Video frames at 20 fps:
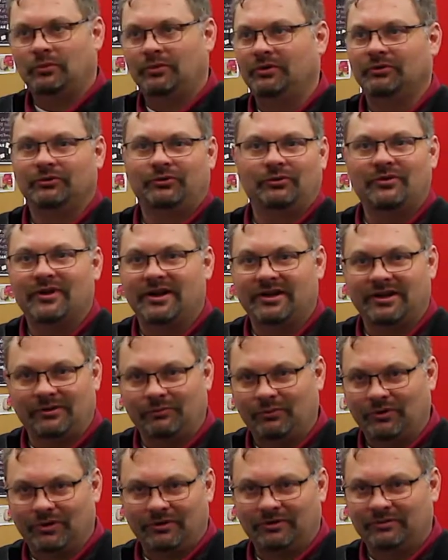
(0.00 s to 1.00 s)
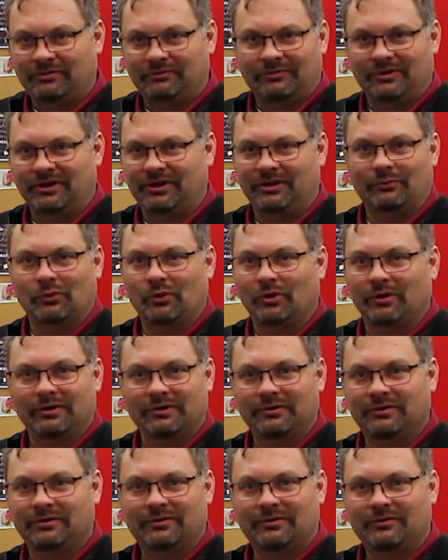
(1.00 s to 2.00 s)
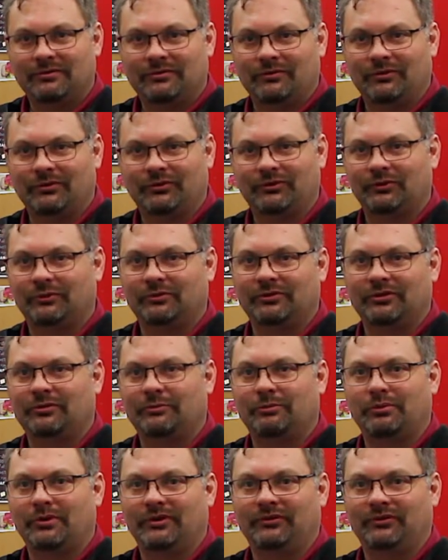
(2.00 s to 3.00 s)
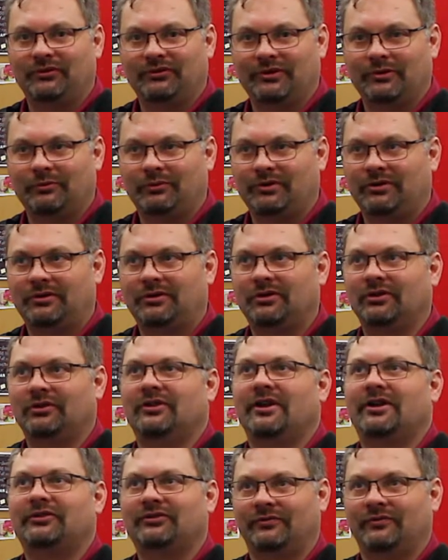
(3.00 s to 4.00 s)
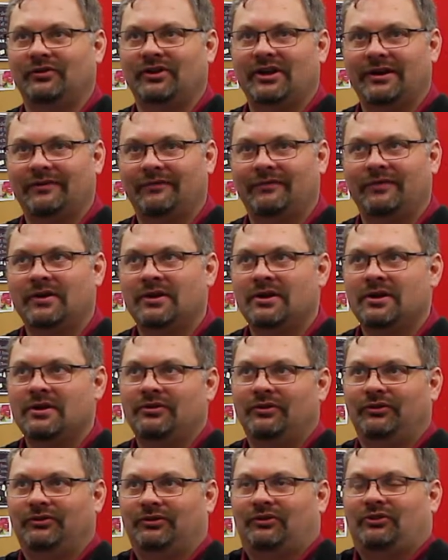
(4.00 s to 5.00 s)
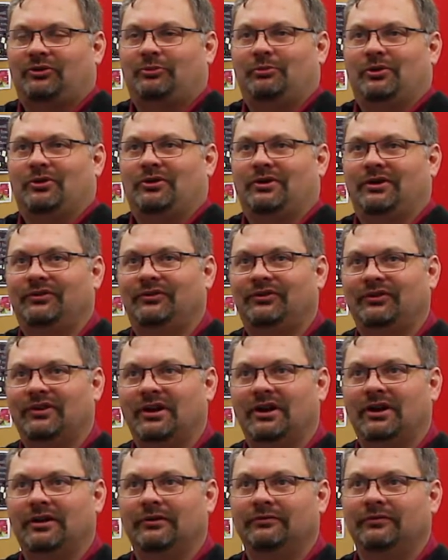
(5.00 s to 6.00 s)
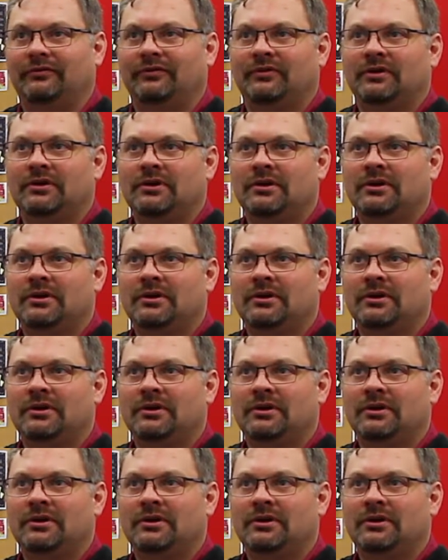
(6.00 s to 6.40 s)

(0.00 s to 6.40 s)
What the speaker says: We don't do that anymore. There's so little places that we collectively have this experience of